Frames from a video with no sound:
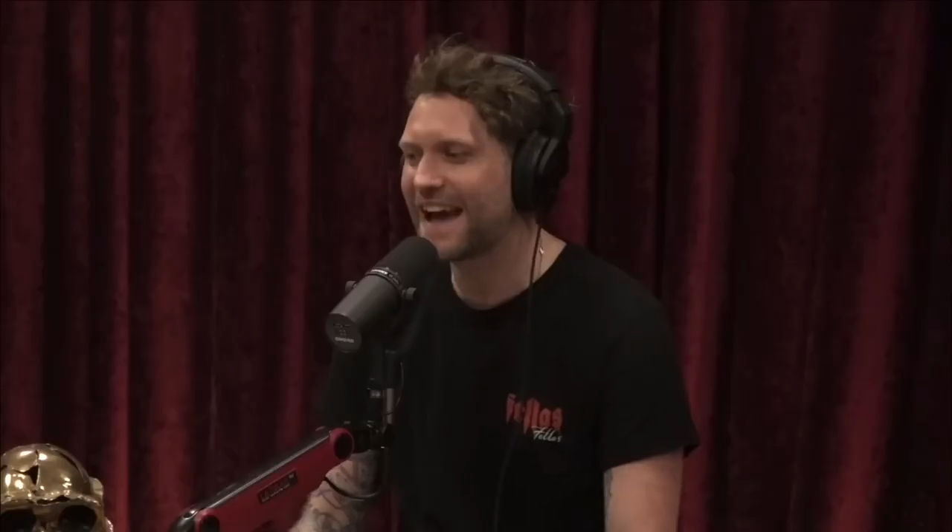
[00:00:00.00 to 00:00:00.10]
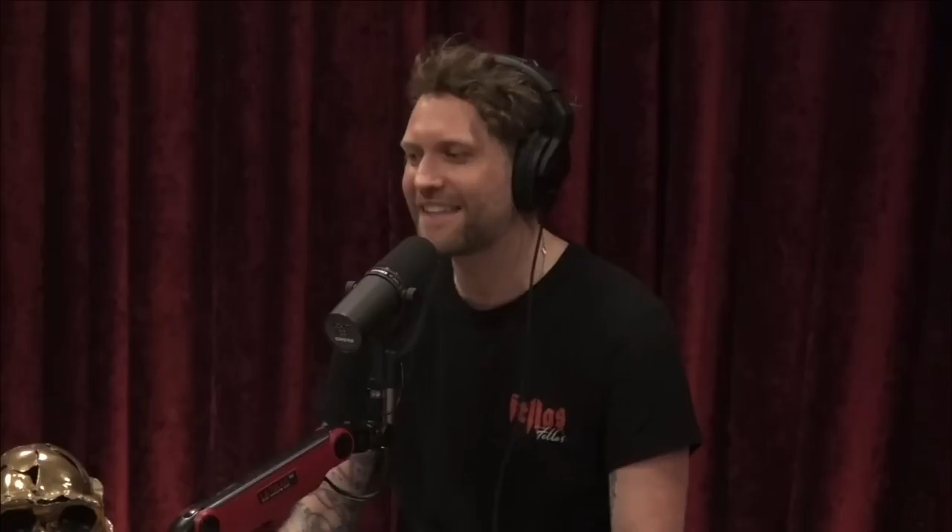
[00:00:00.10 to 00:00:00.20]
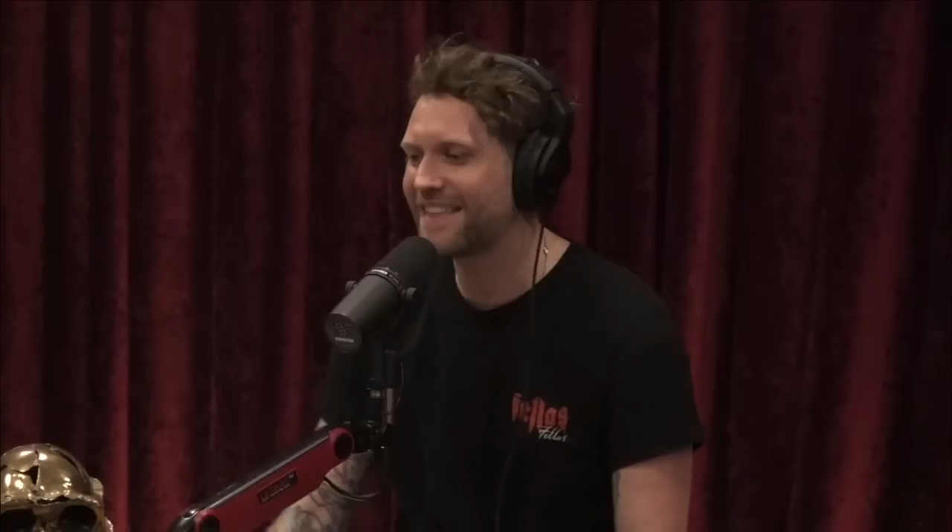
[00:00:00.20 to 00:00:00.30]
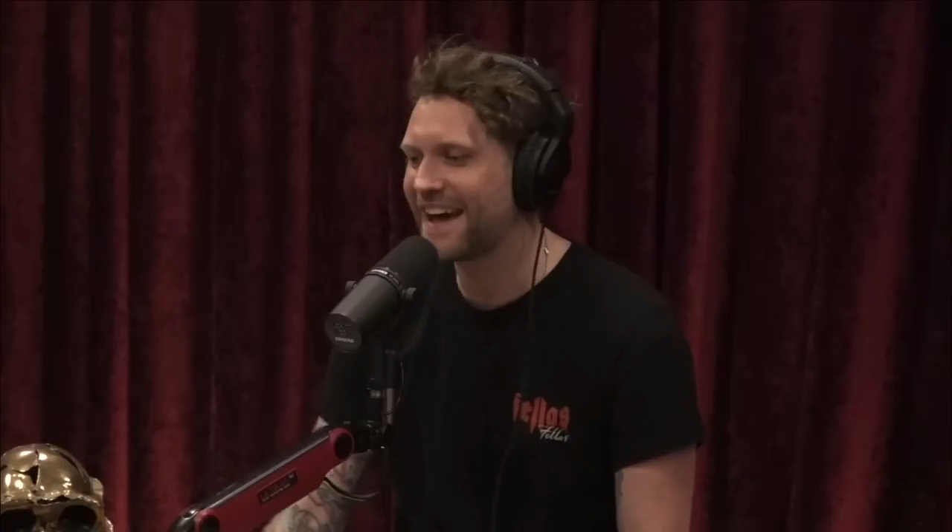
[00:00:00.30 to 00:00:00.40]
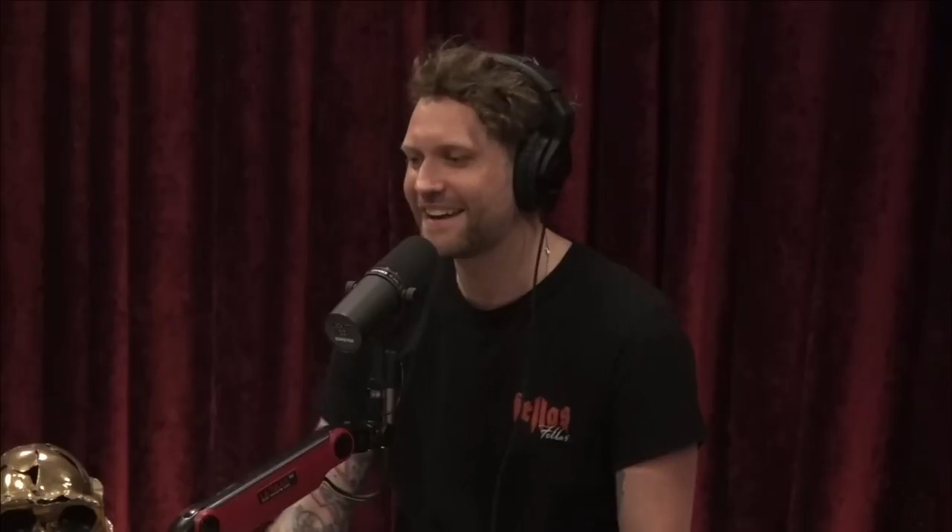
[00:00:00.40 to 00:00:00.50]

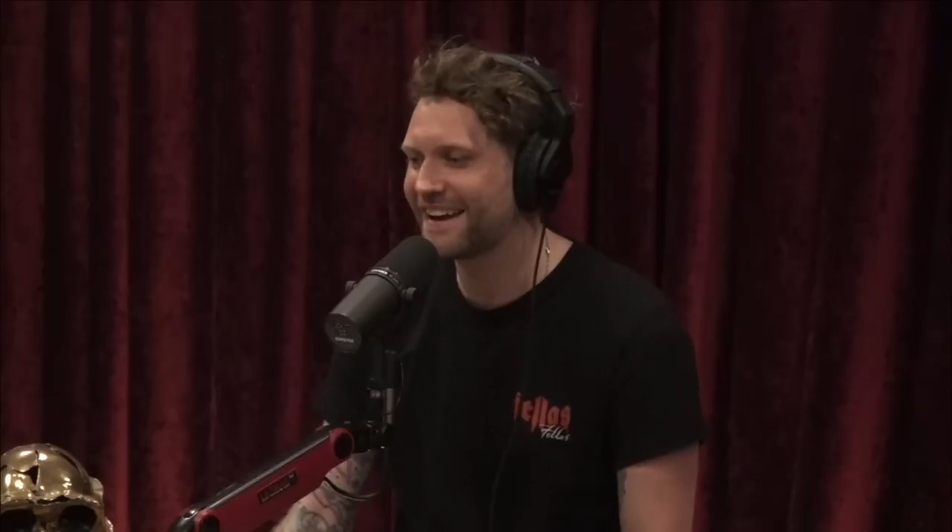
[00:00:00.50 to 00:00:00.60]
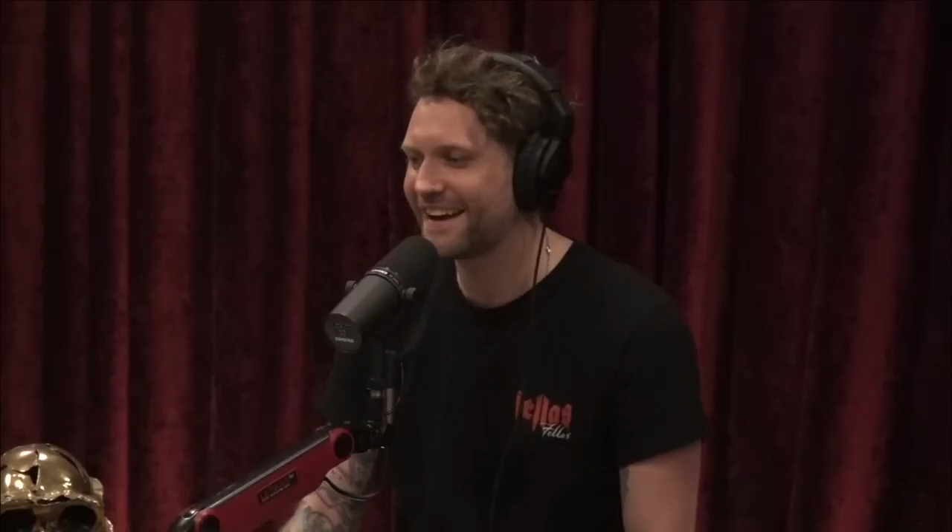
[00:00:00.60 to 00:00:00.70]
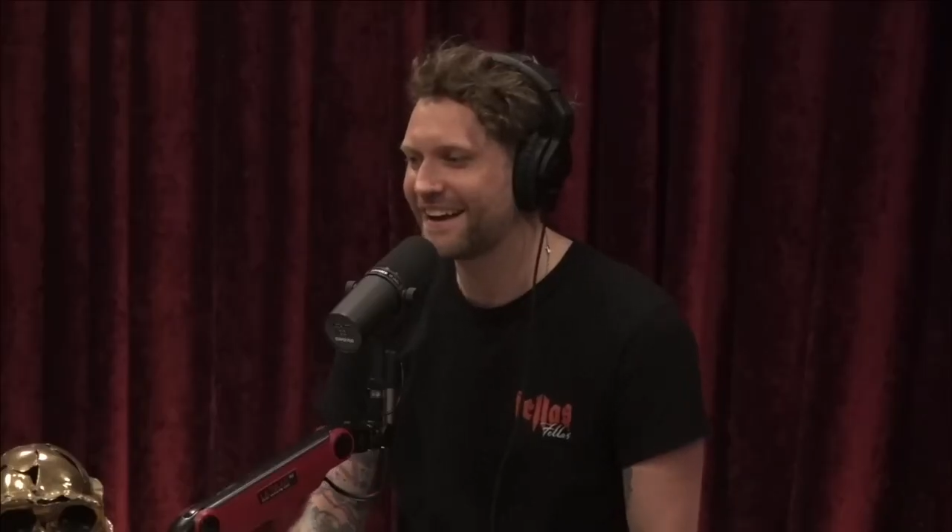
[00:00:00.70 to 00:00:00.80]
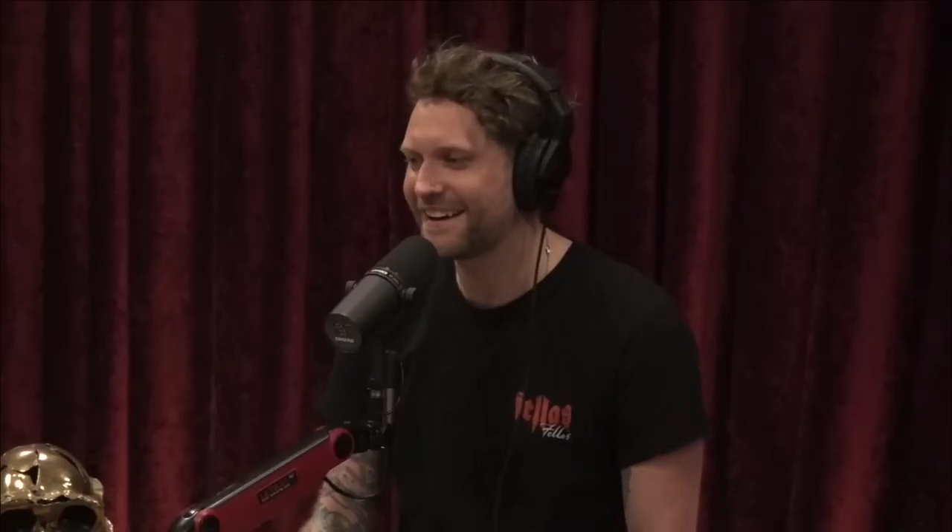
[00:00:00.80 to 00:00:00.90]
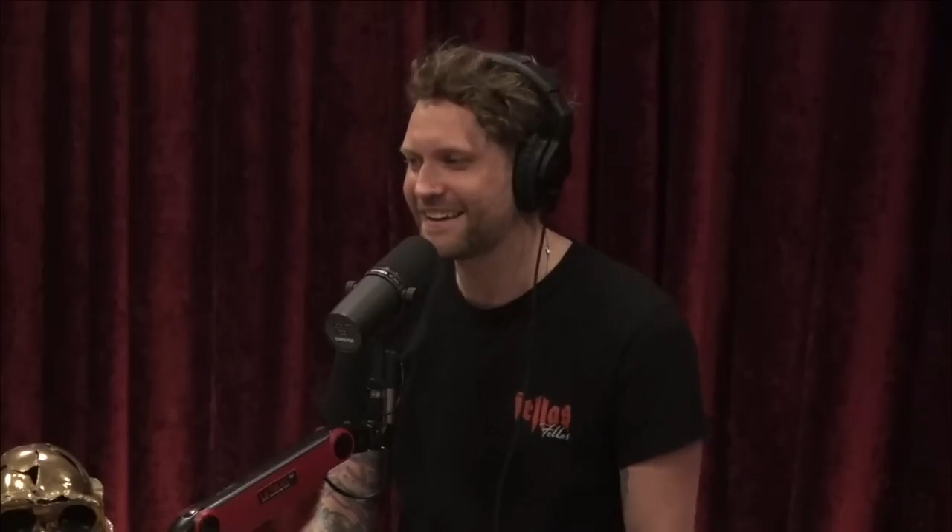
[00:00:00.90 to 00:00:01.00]
had that.
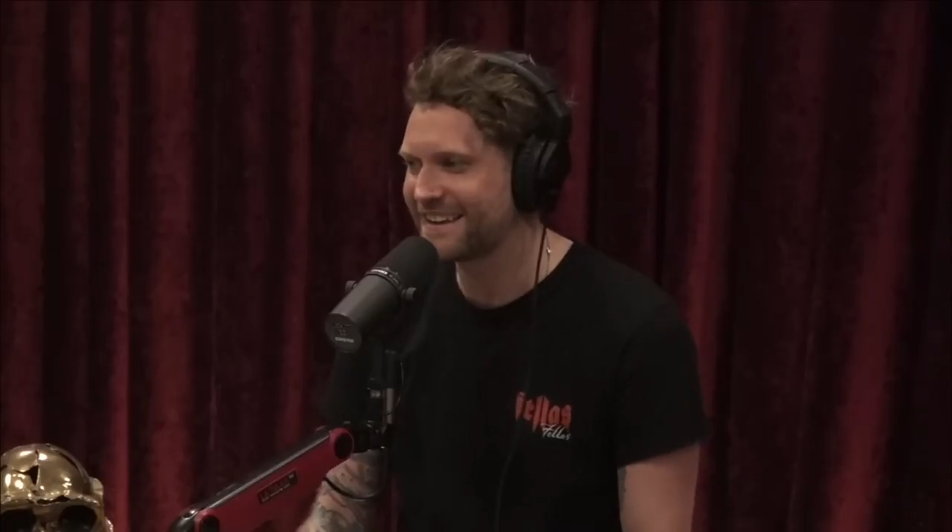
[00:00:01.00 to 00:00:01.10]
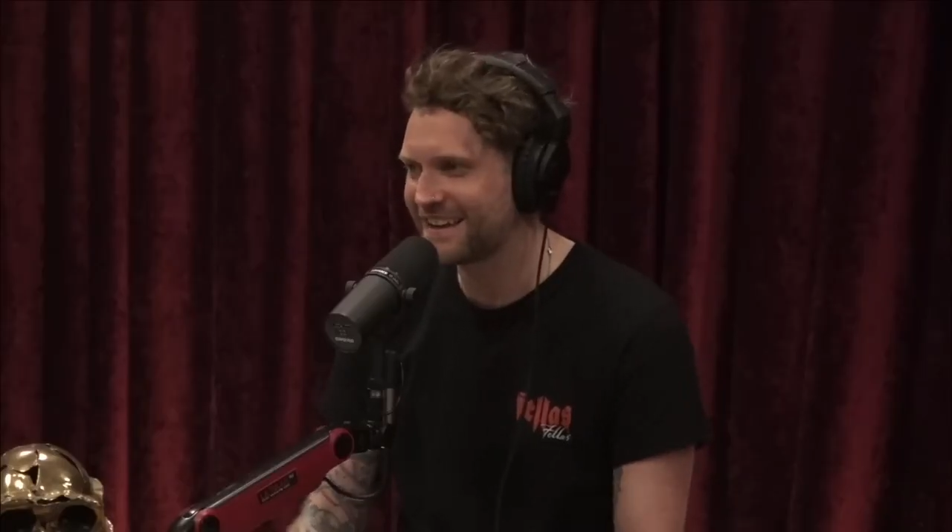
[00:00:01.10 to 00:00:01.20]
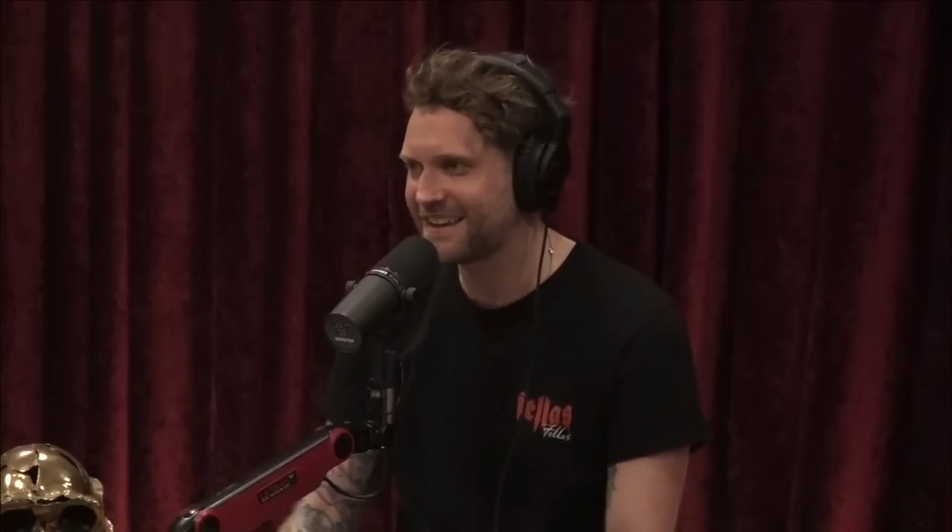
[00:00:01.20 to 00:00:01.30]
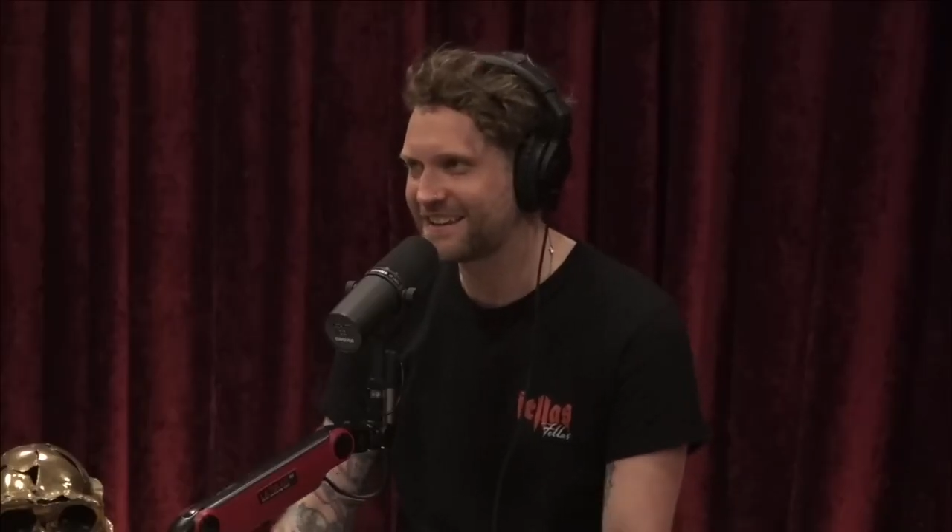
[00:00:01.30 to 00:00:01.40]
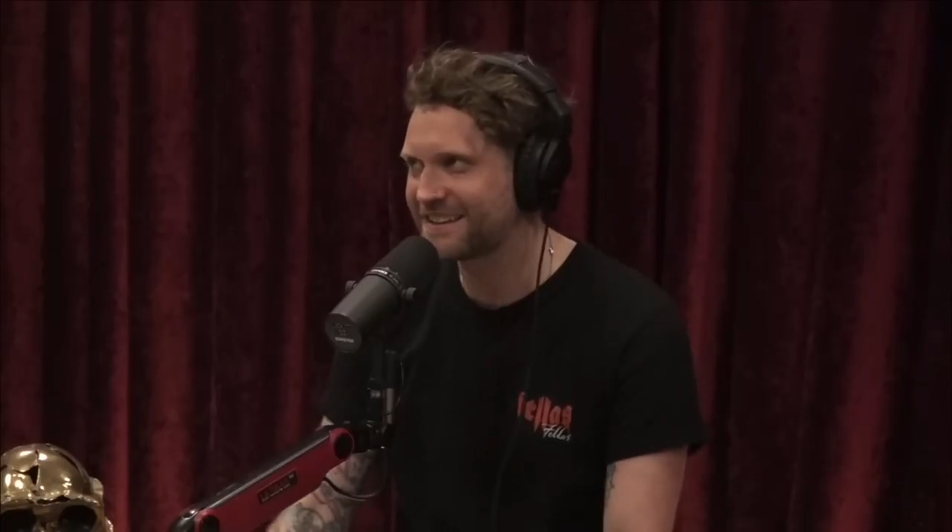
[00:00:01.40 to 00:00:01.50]
Uh, he he